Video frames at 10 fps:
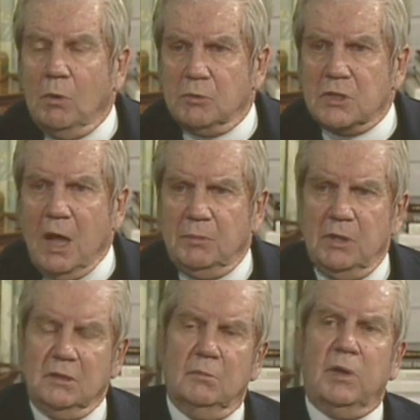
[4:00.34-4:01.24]
what was
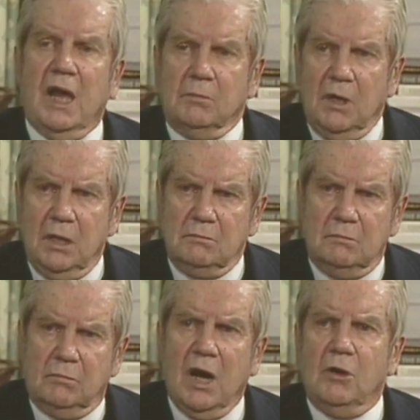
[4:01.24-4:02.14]
happening to black men,
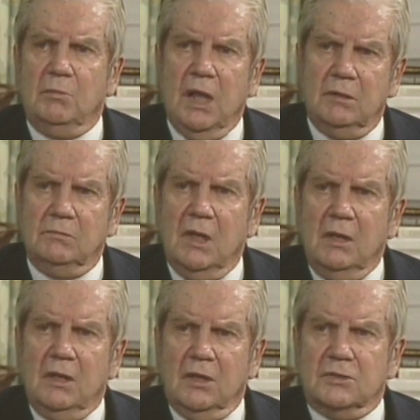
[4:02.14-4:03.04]
brown men,
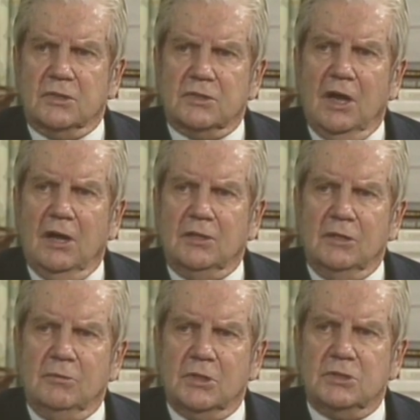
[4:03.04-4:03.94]
in a
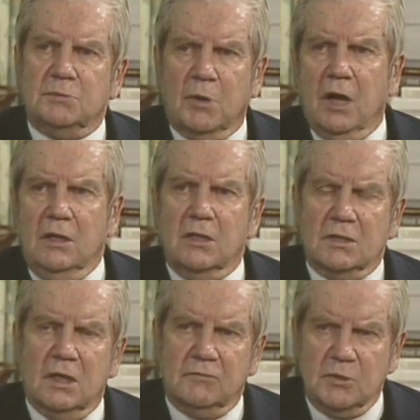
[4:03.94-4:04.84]
society which prided
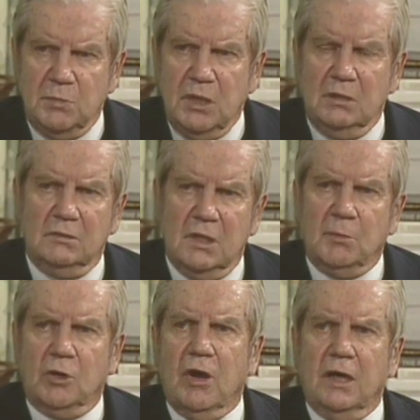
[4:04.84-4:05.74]
itself as being
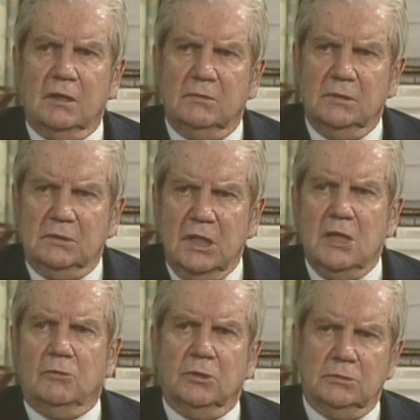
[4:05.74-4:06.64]
democratic,
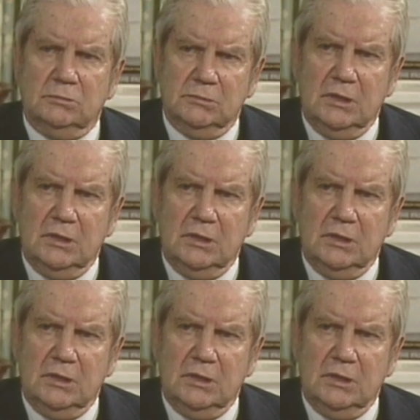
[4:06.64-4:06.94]
equal,